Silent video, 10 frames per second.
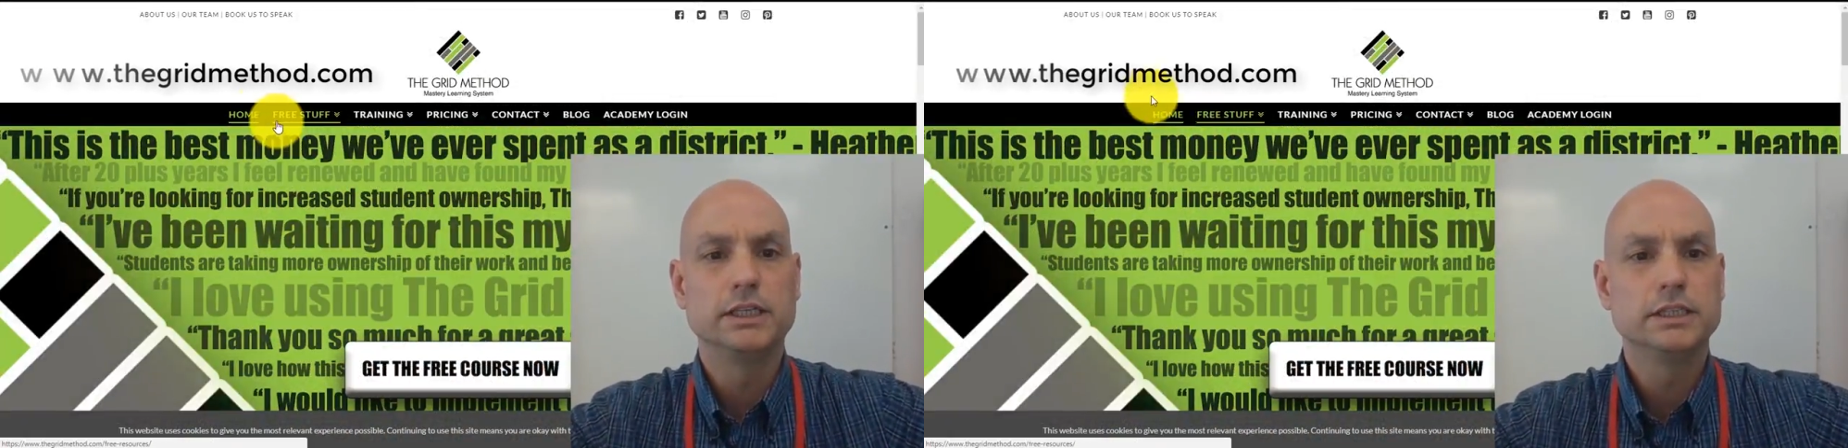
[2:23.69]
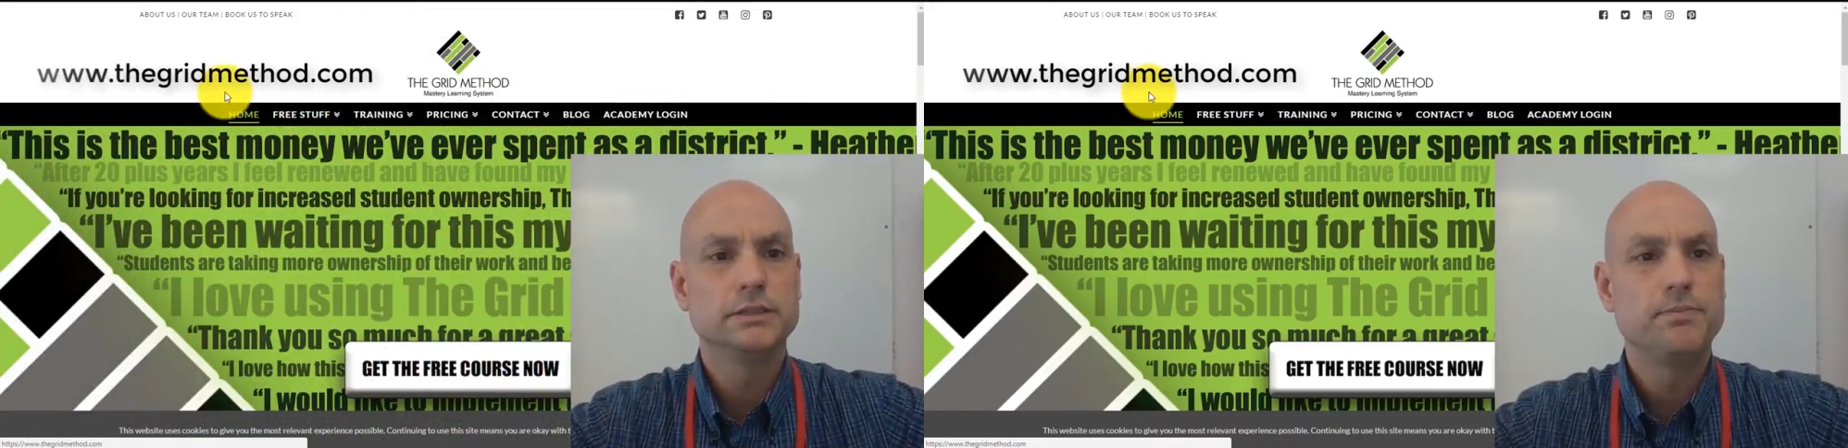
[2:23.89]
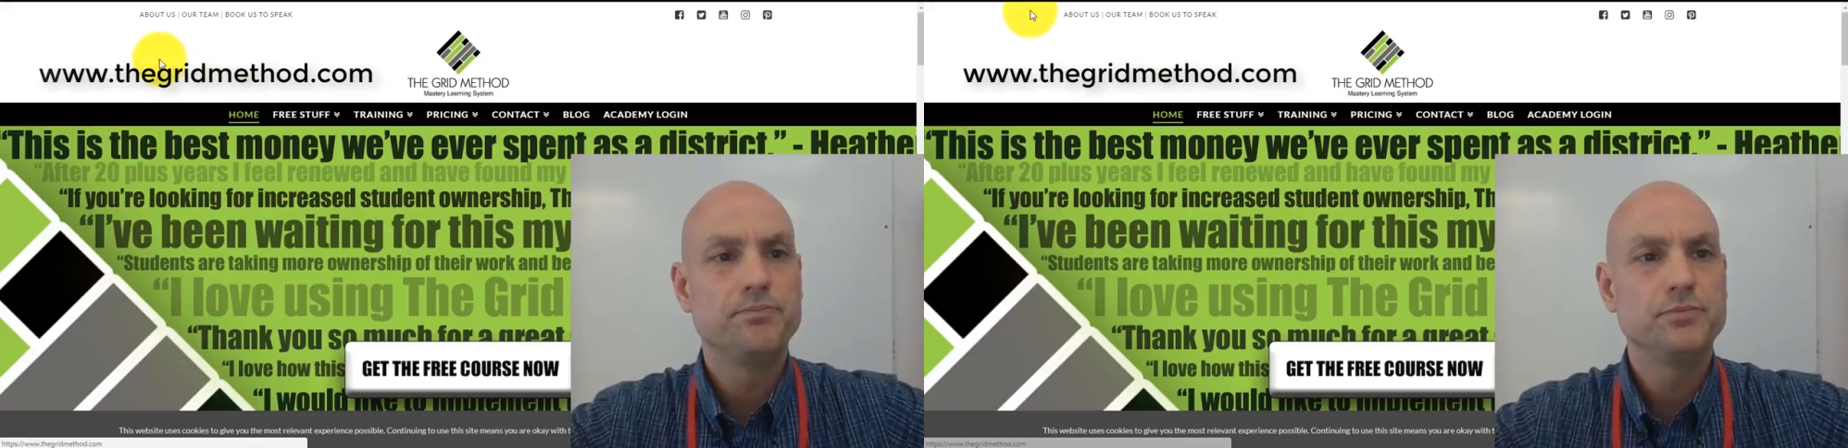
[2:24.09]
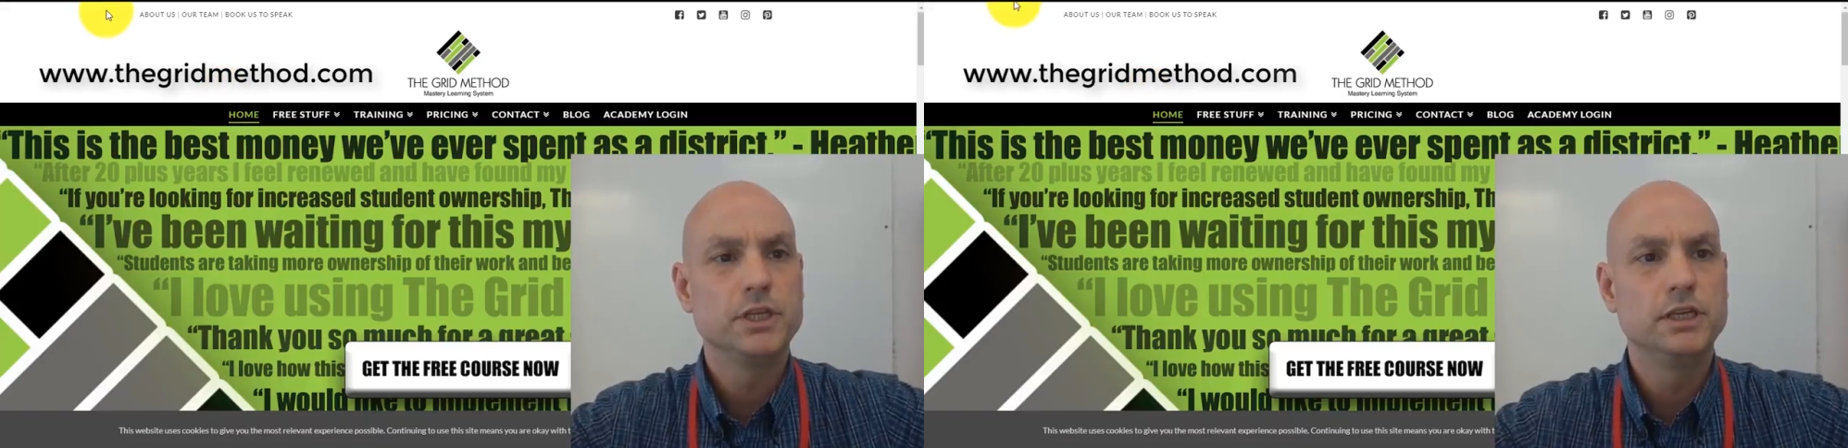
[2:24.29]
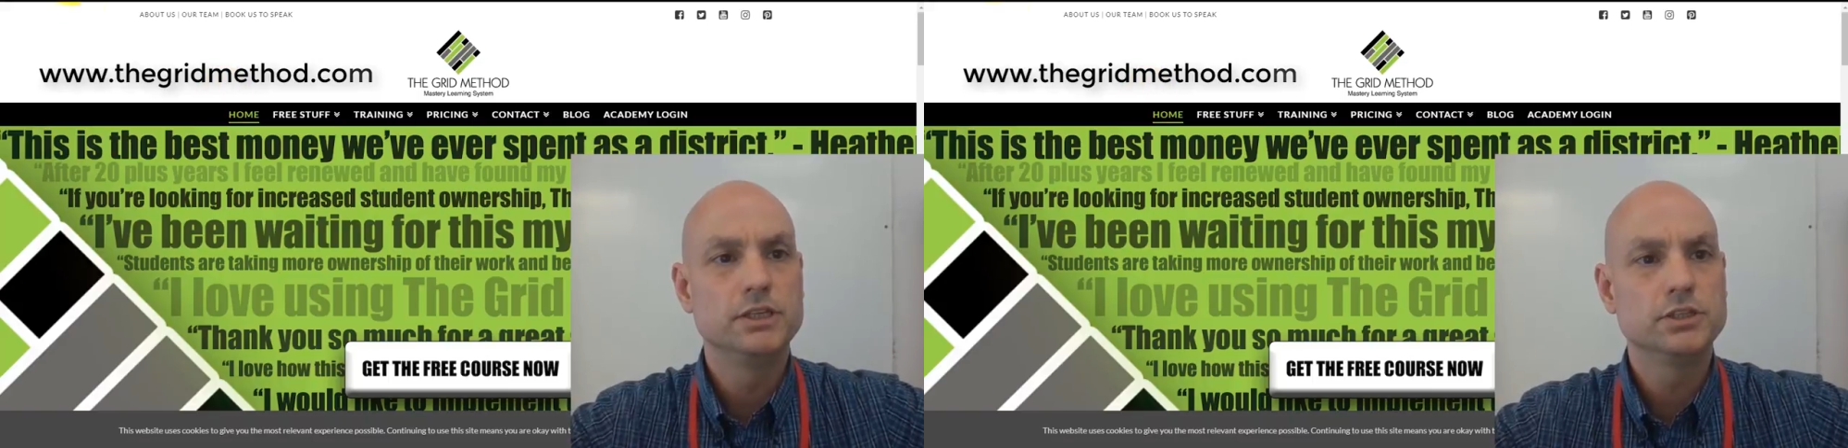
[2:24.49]
it
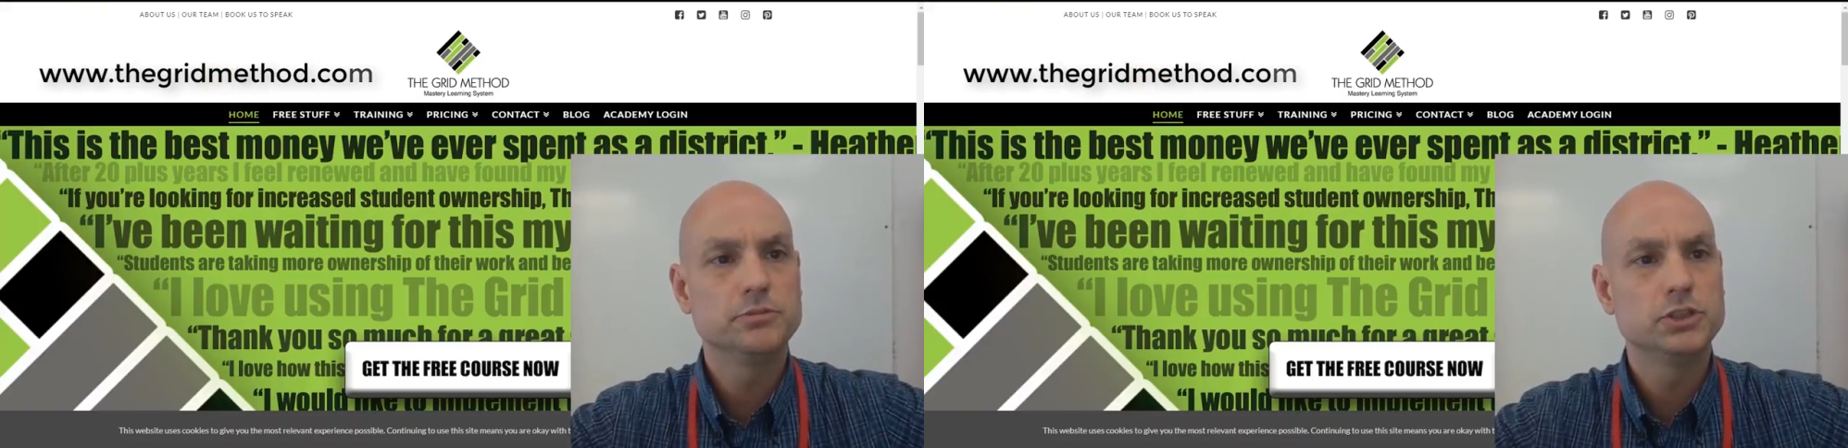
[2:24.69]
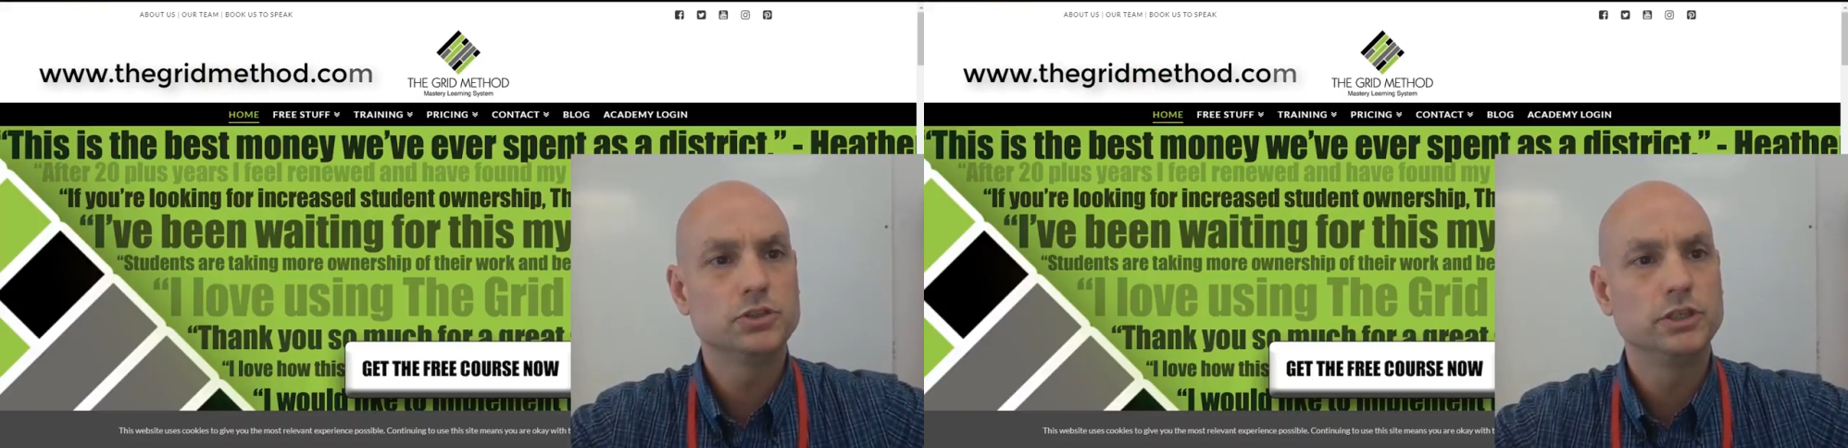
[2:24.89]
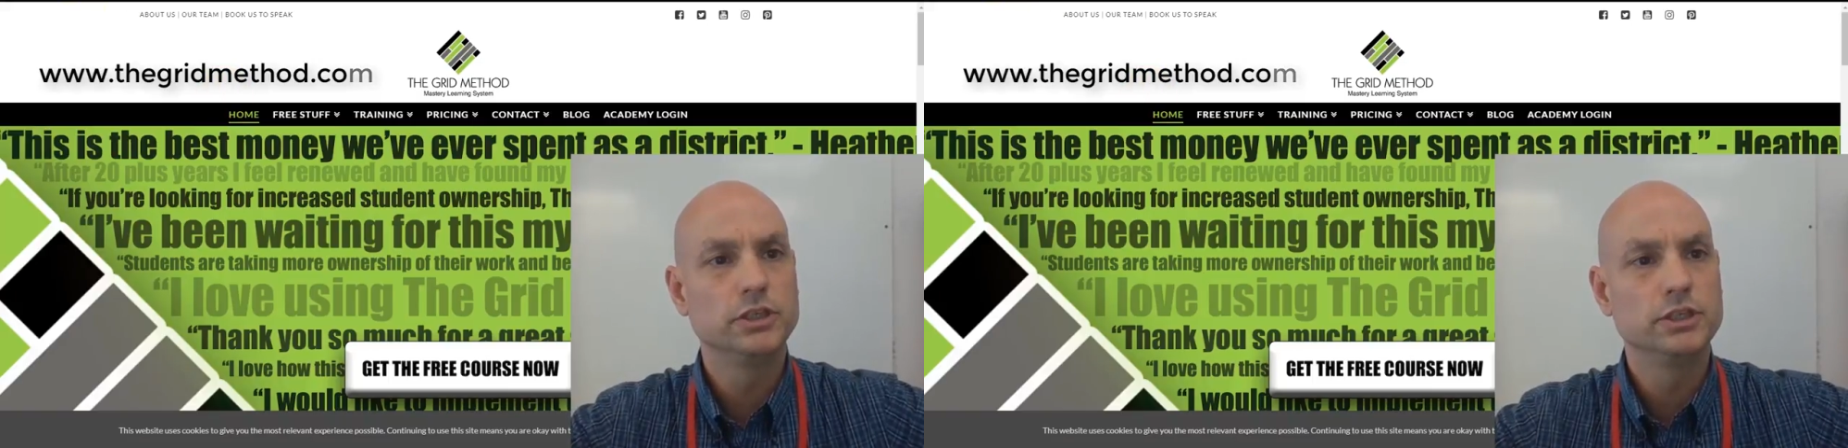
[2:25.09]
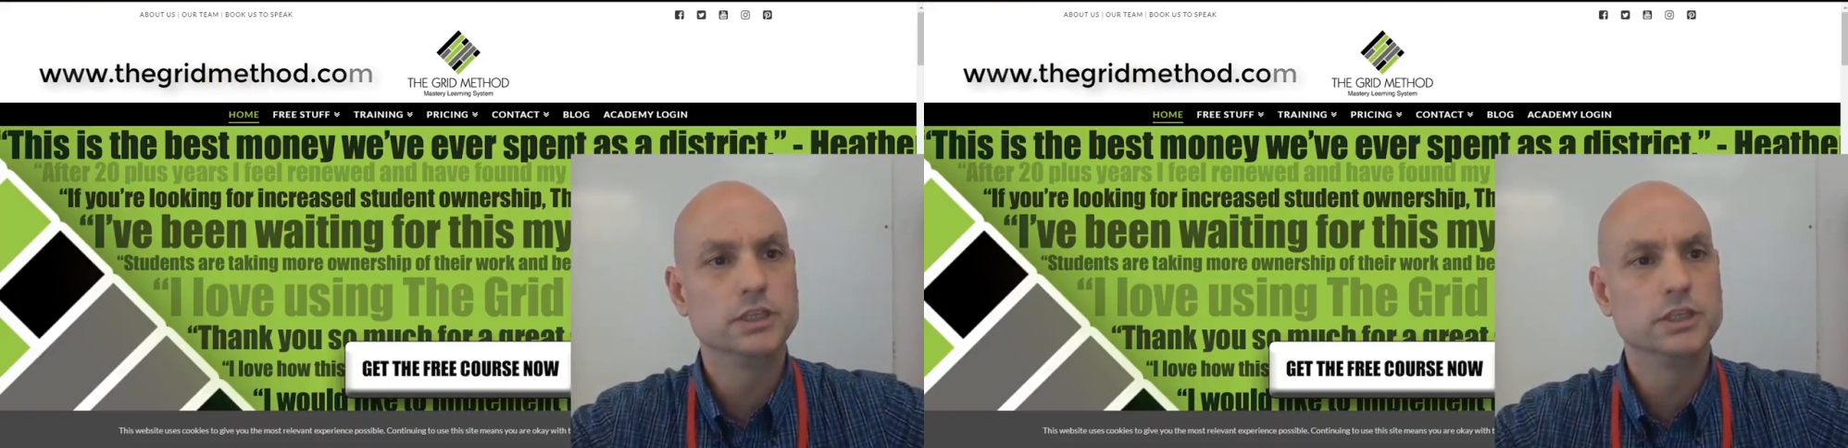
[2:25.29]
is, I'm going to show you